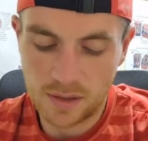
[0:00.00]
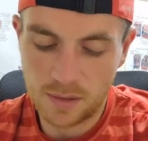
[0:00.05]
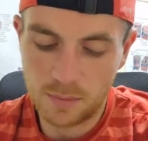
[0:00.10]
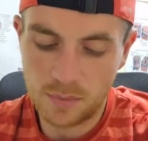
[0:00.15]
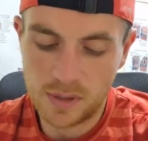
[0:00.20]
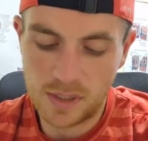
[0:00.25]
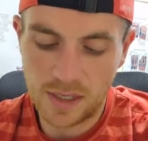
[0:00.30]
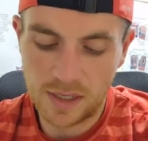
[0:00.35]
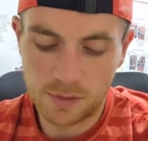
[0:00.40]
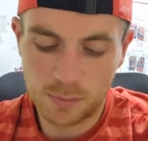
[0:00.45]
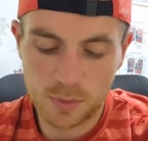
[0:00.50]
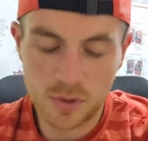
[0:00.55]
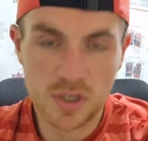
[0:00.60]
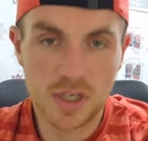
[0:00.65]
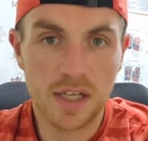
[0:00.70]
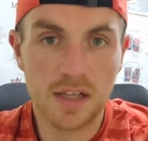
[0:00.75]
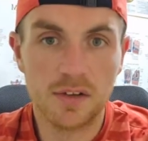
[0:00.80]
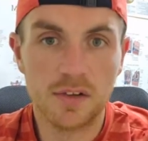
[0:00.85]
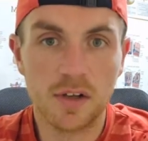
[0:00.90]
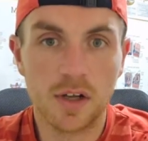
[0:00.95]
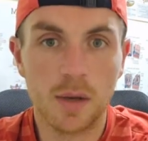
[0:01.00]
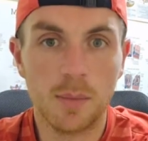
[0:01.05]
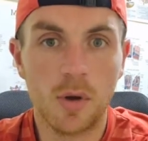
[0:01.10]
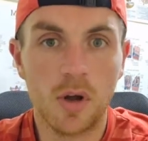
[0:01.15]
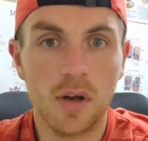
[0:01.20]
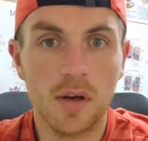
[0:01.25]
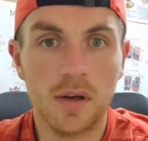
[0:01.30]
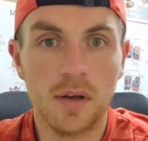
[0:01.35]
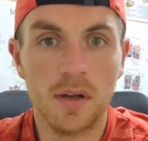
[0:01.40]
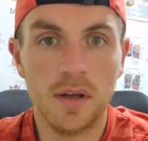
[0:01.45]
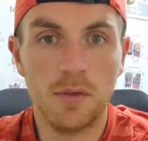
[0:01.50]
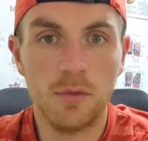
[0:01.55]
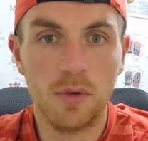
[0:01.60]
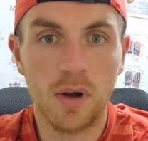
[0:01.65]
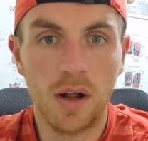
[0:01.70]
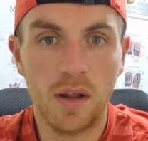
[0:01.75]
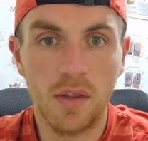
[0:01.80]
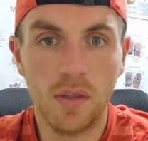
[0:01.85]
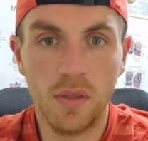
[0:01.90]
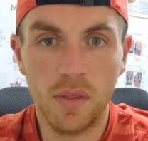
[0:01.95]
next percents to come on
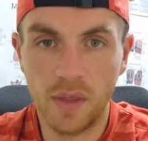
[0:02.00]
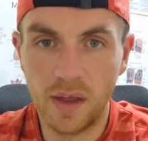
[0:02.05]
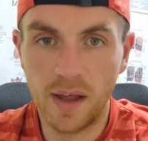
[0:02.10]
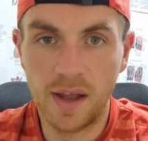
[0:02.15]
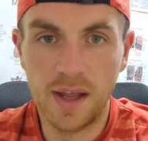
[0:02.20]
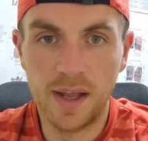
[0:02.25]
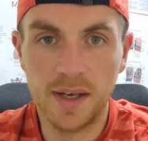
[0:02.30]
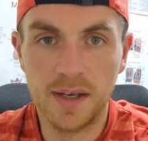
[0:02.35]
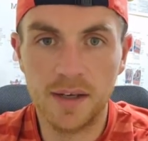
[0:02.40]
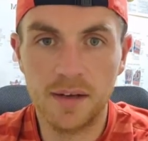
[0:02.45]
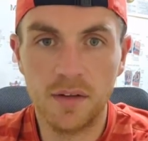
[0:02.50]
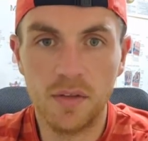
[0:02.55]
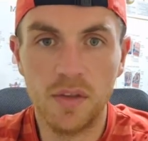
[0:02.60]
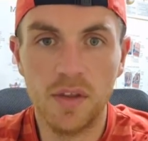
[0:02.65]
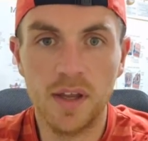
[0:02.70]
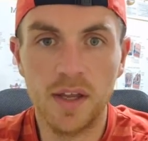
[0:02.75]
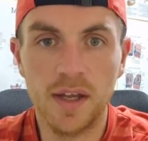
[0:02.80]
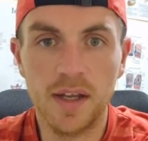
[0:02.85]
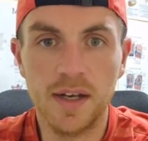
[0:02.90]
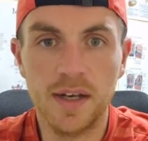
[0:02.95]
rather than the